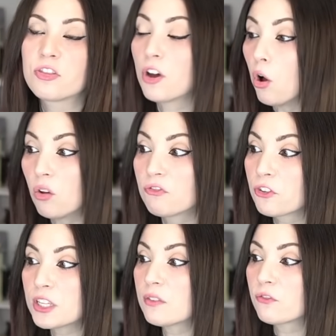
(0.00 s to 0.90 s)
The whole
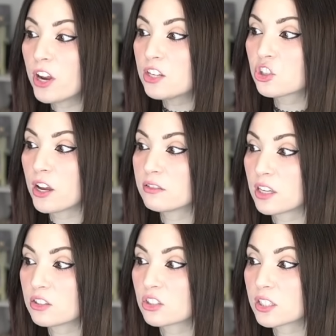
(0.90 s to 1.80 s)
freaking franchise
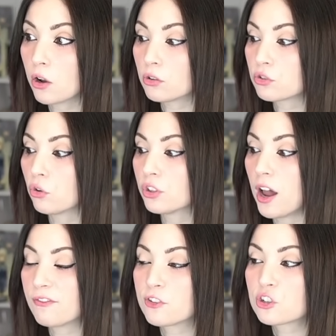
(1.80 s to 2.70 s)
gets sell- sold
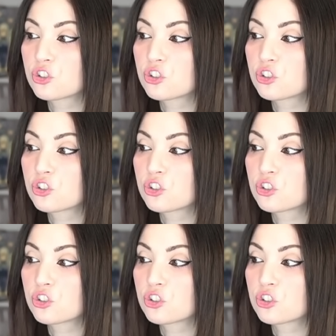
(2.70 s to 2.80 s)
off for